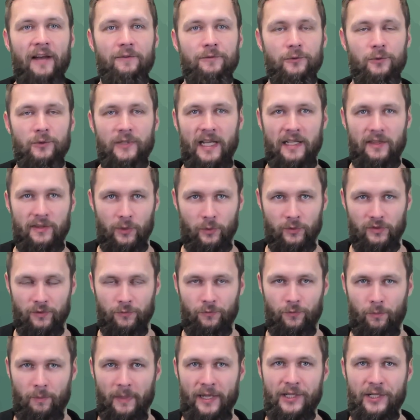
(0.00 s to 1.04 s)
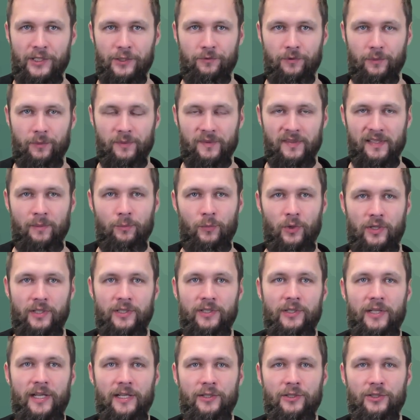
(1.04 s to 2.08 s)
to get those information from somewhere, and
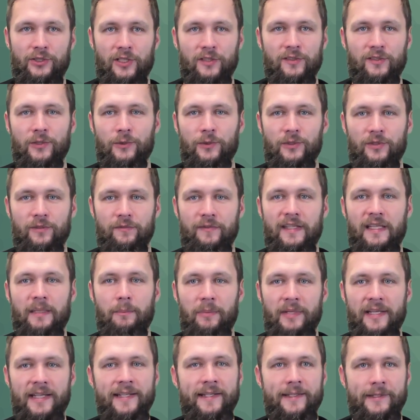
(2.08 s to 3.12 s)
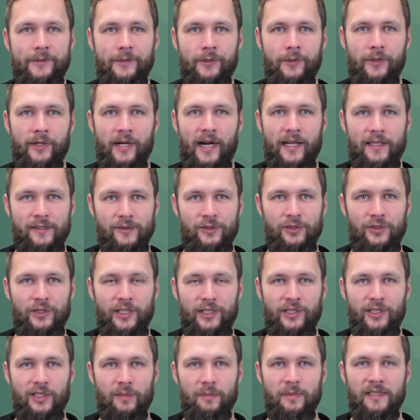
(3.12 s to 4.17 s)
you cannot just go to Wikipedia or ask
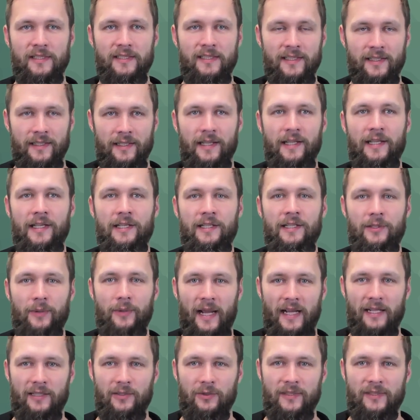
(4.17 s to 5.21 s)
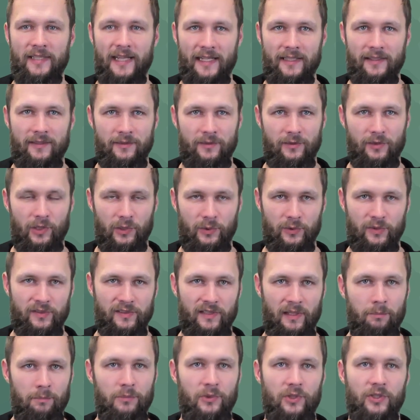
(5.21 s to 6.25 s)
ChatGPT. You had to get those
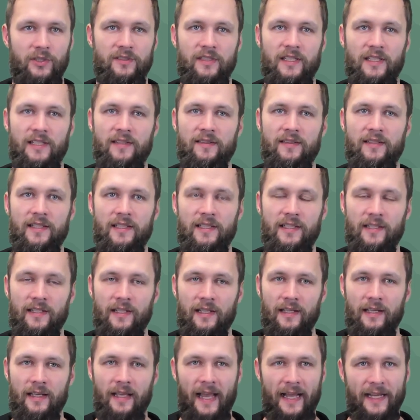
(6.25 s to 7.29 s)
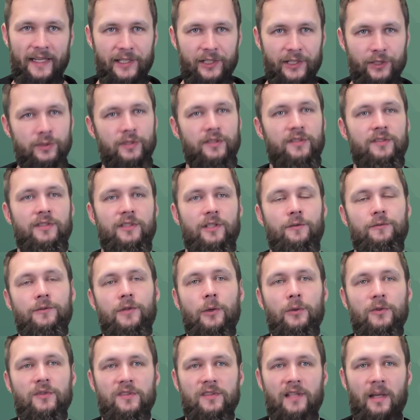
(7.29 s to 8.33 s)
numbers, and the accuracy of
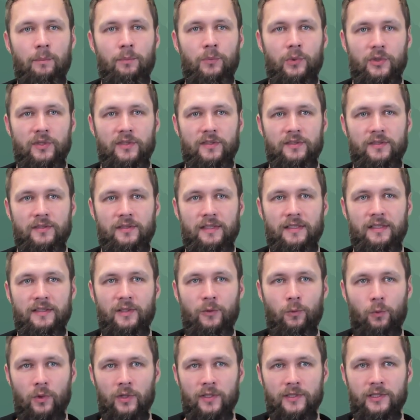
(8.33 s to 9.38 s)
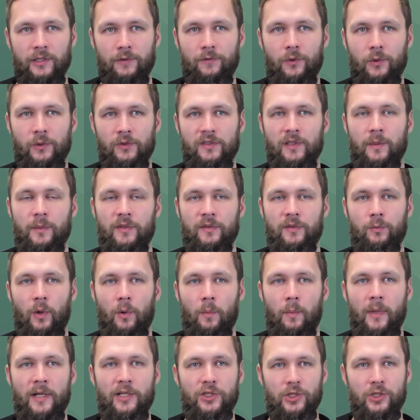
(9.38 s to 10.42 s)
those numbers and the quality of those numbers
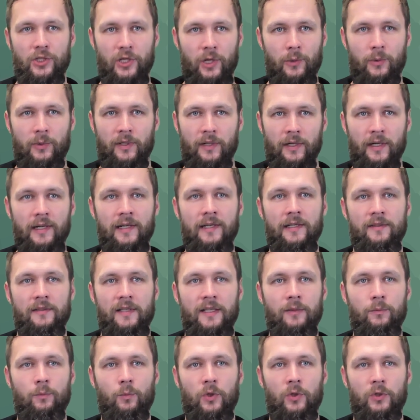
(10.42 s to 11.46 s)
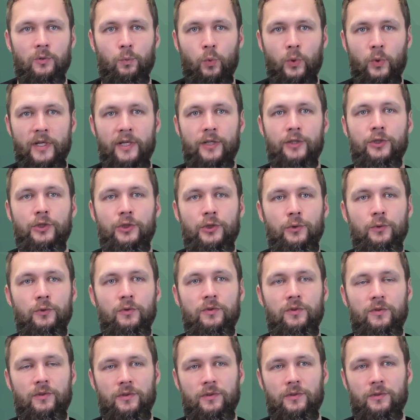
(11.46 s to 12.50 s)
were much lower than what we are
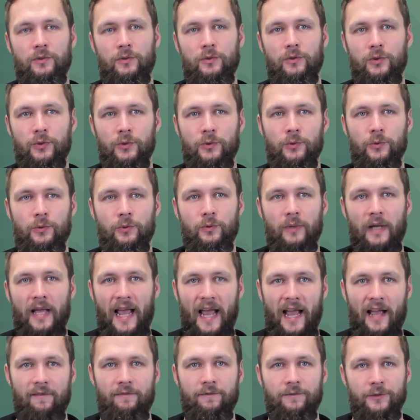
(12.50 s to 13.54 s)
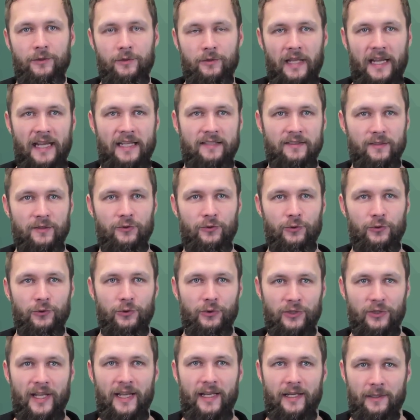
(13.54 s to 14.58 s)
used to have access to
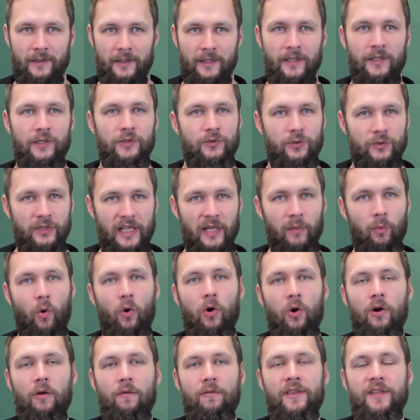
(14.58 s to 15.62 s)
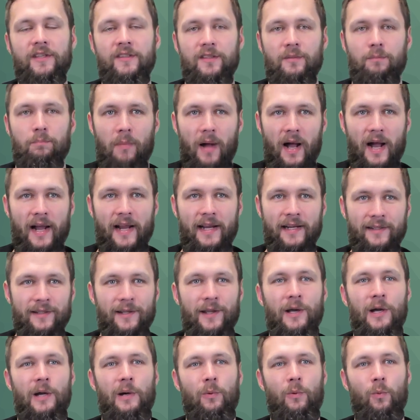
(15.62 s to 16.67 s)
today. So keep all of this in mind
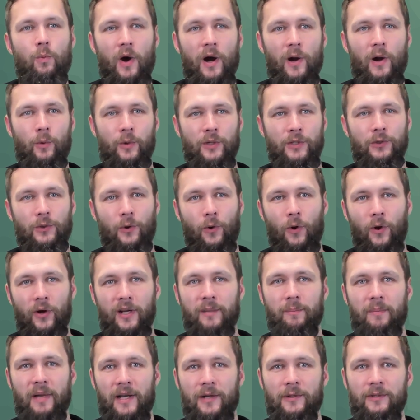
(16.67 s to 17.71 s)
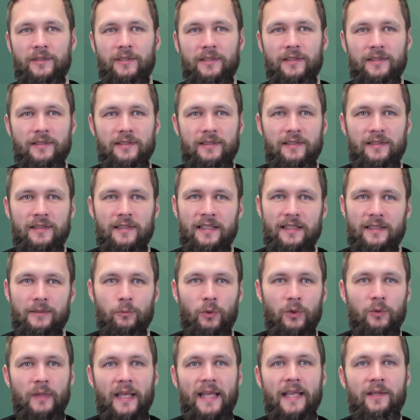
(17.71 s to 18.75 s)
while we talk about
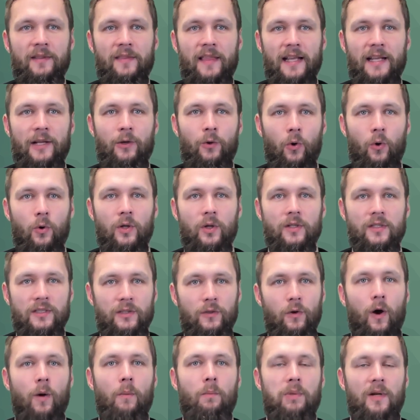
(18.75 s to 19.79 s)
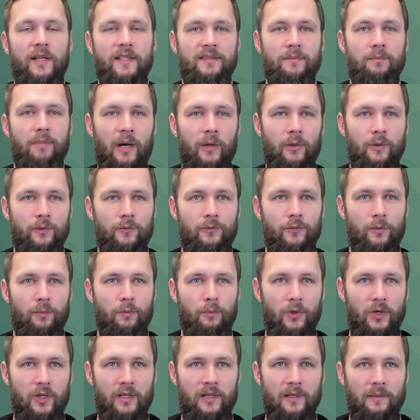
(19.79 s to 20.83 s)
what they then call the complex and powerful
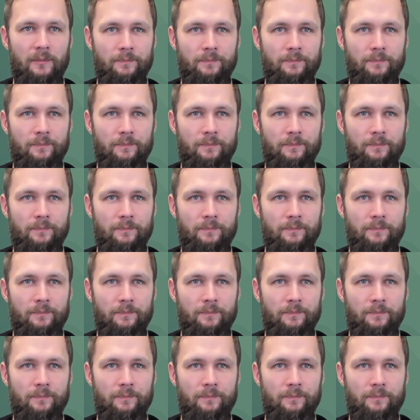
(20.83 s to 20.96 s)
model.